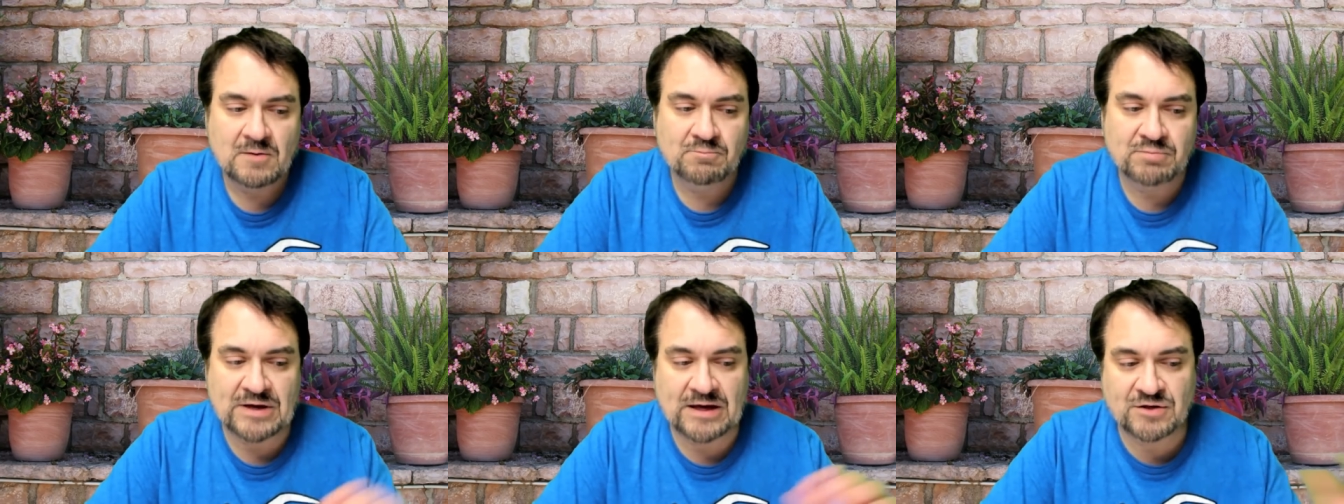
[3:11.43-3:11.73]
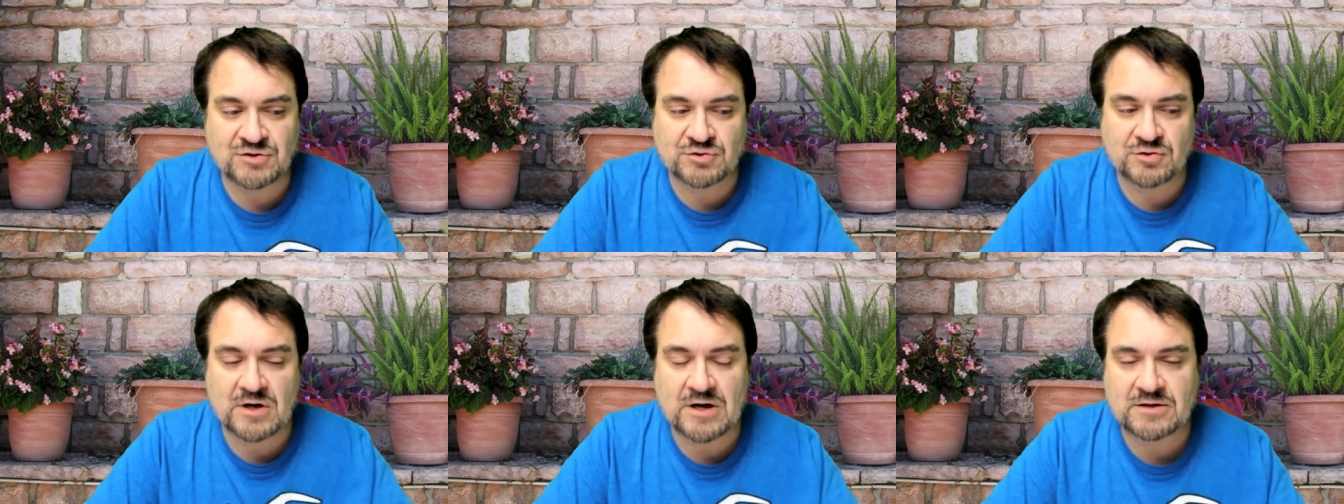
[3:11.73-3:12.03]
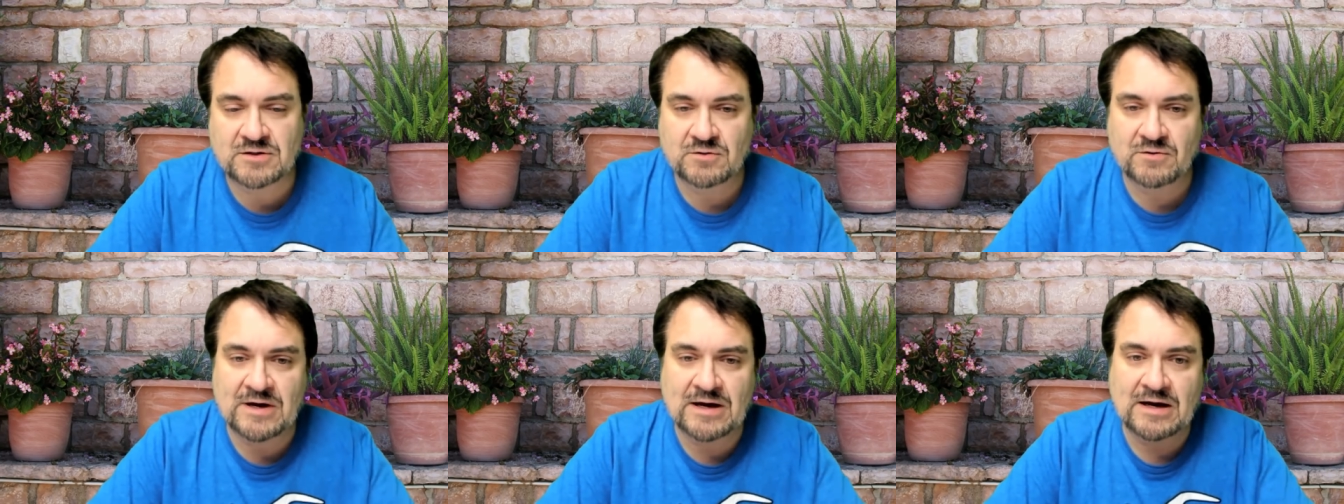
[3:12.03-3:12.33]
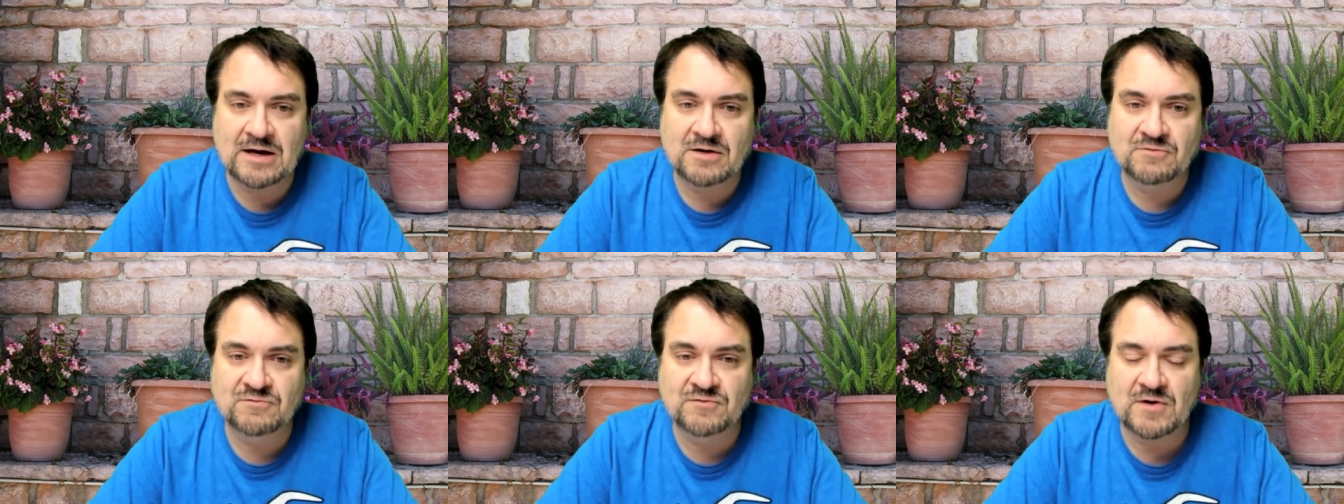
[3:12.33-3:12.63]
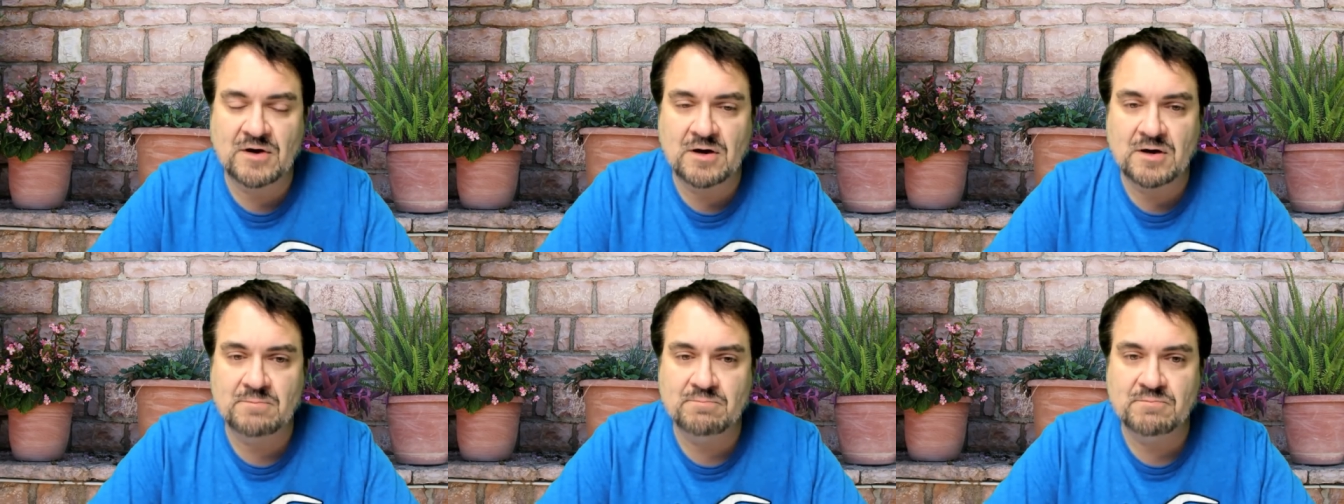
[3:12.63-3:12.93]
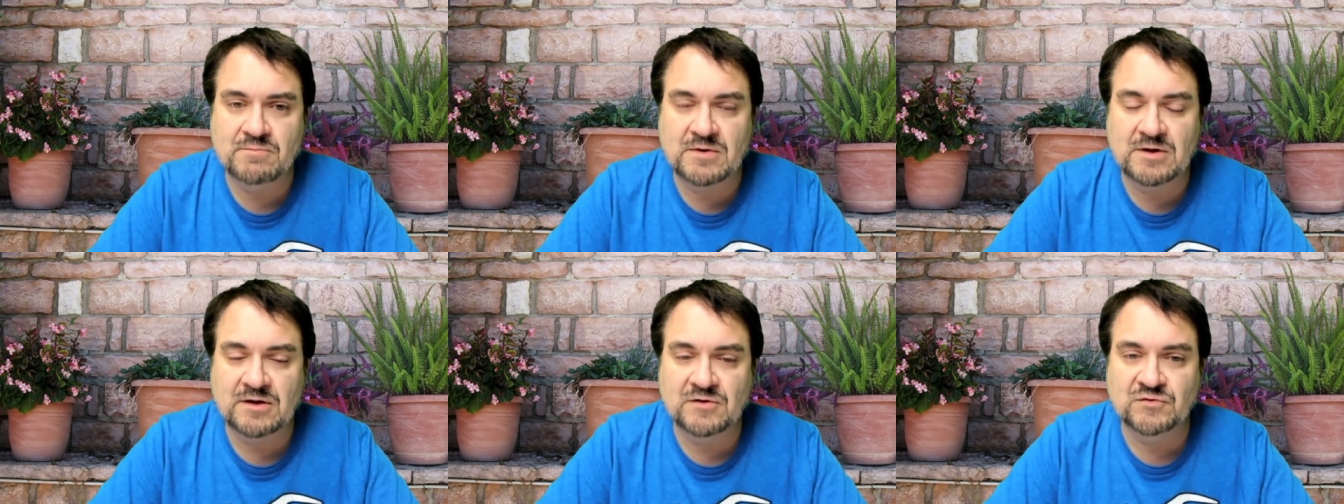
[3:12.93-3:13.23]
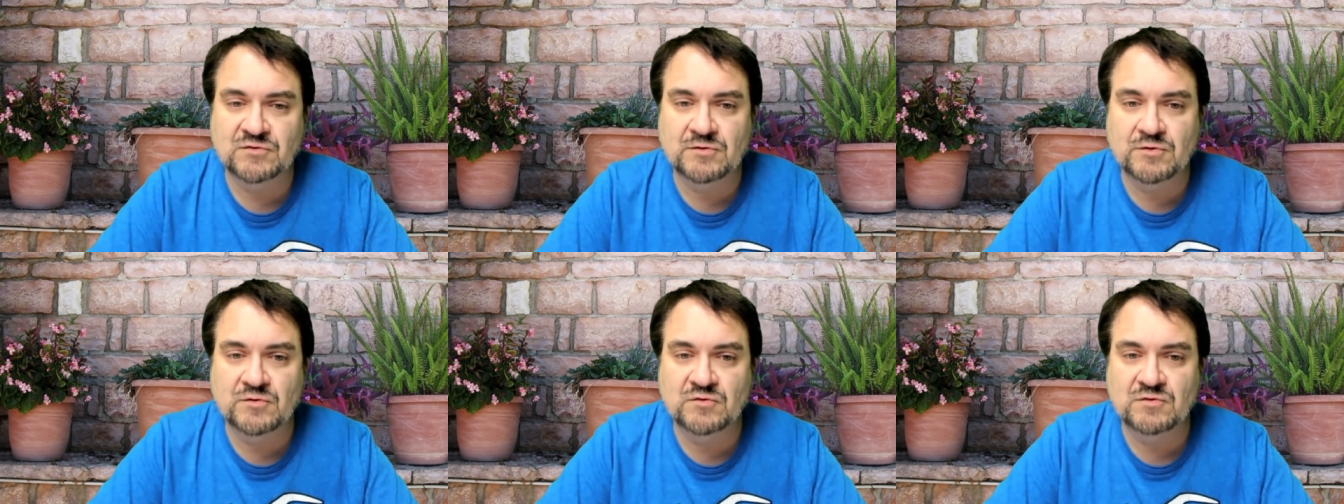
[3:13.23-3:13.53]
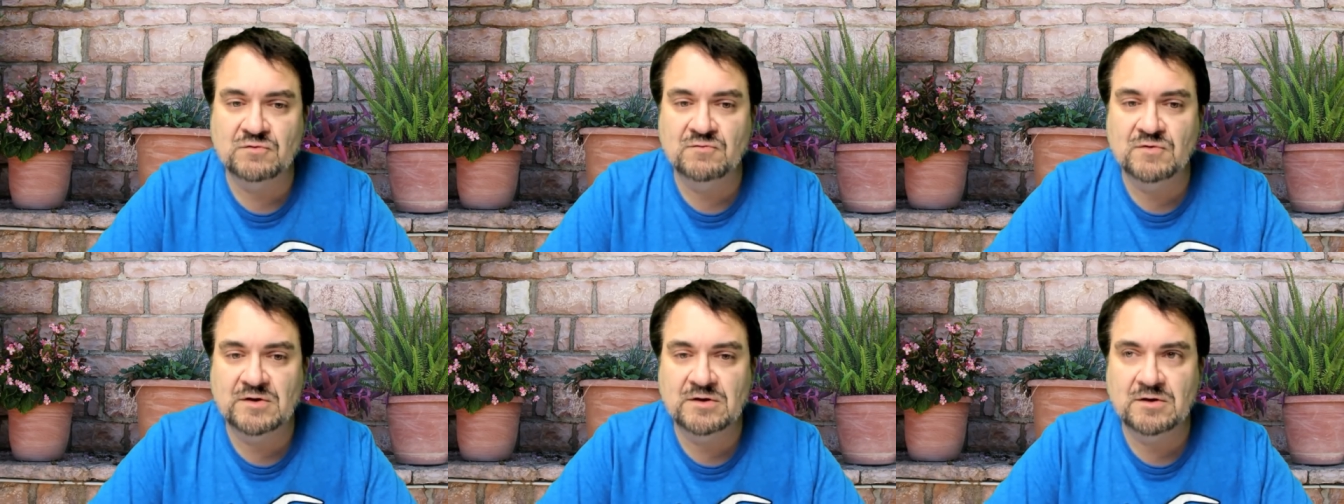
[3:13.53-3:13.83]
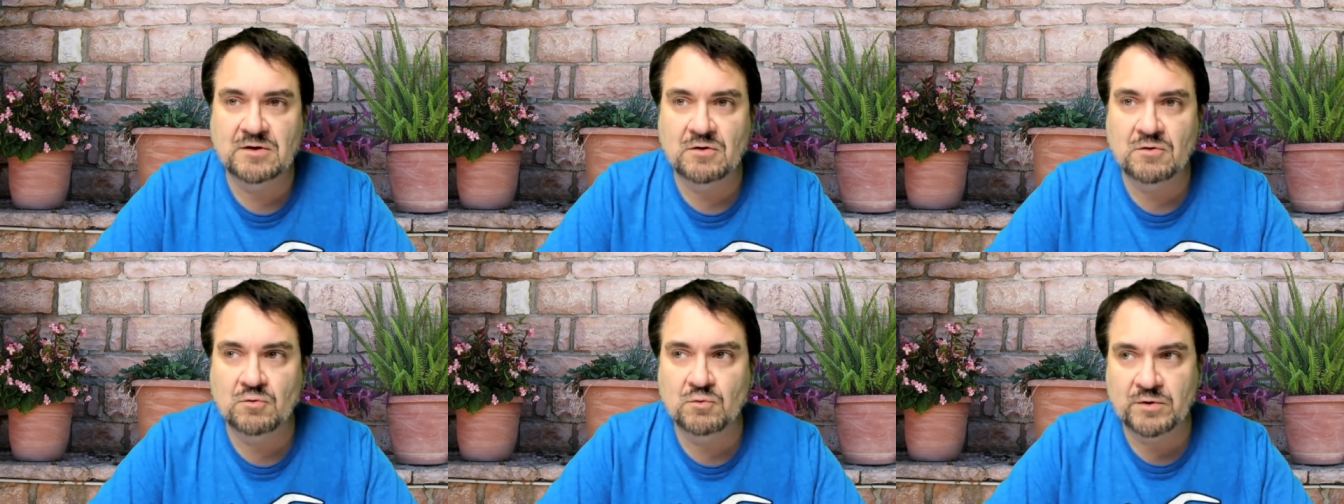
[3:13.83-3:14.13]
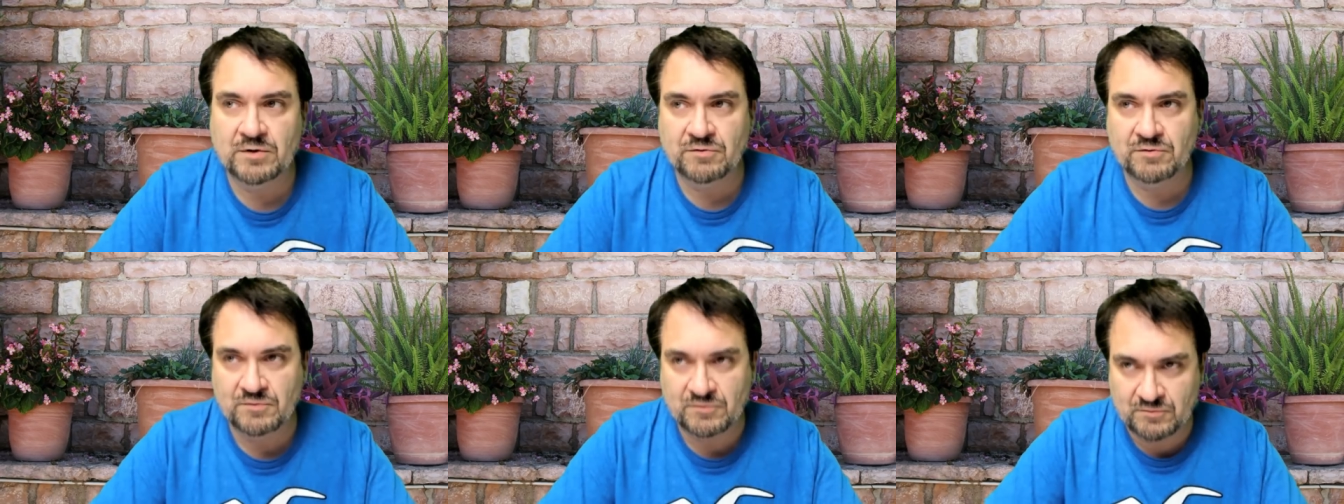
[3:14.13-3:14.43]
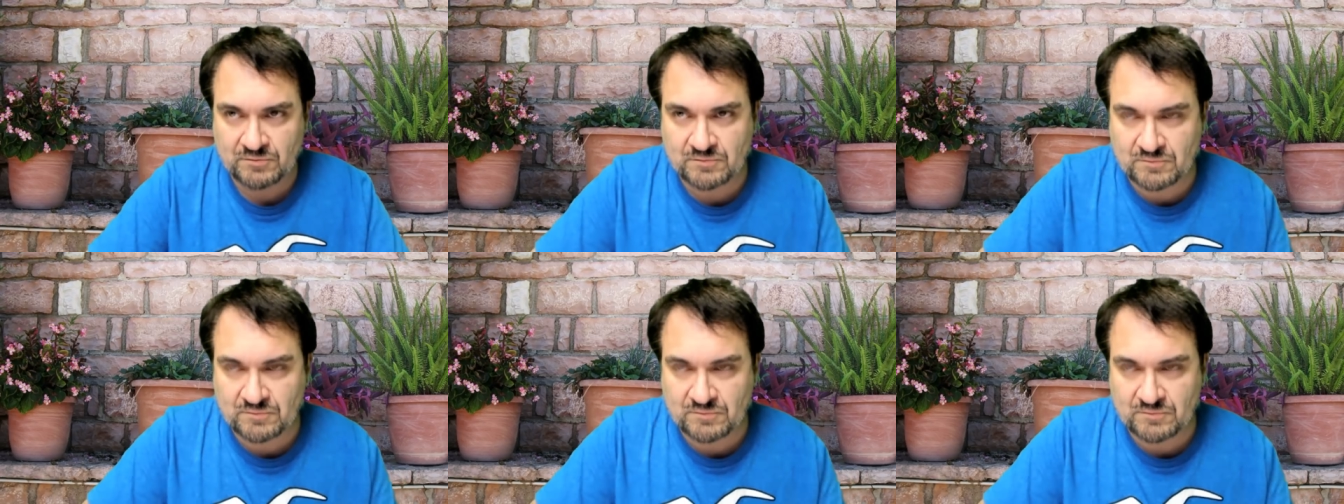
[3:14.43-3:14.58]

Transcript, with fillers: Patreon, you'll have um, exclusive video with